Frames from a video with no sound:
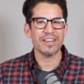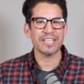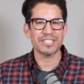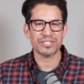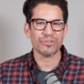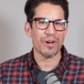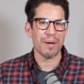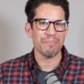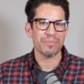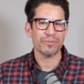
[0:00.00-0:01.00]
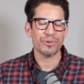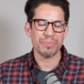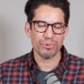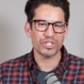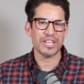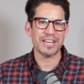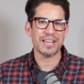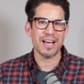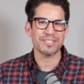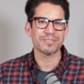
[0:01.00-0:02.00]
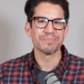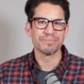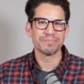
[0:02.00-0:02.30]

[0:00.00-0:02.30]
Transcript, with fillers: Instagram. We appreciate it, guys.